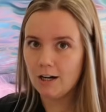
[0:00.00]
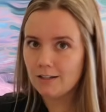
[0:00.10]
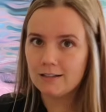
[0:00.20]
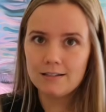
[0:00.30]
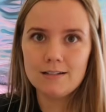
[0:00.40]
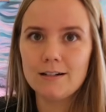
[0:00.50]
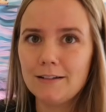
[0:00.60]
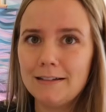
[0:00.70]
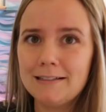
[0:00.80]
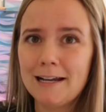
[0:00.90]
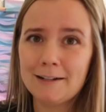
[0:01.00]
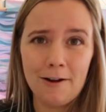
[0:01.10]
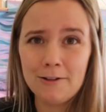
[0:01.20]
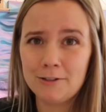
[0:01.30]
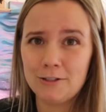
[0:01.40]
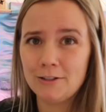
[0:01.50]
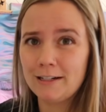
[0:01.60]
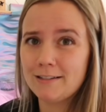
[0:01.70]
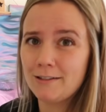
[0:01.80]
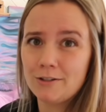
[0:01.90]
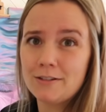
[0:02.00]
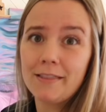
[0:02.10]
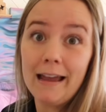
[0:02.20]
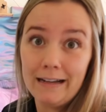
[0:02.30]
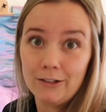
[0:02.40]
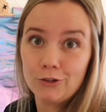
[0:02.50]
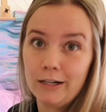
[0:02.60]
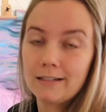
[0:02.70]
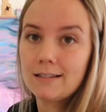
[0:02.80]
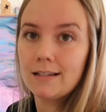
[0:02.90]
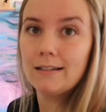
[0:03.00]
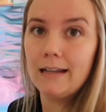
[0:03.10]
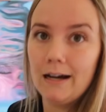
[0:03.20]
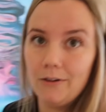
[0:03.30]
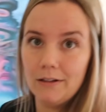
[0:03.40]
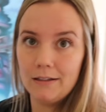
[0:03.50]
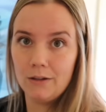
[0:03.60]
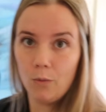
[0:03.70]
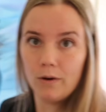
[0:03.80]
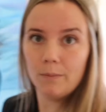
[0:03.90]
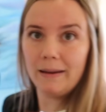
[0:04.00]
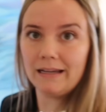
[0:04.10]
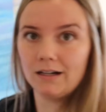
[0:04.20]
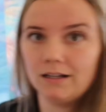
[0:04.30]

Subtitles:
aren't necessarily technology tricks, they're just lighting tricks. Now, the oil paint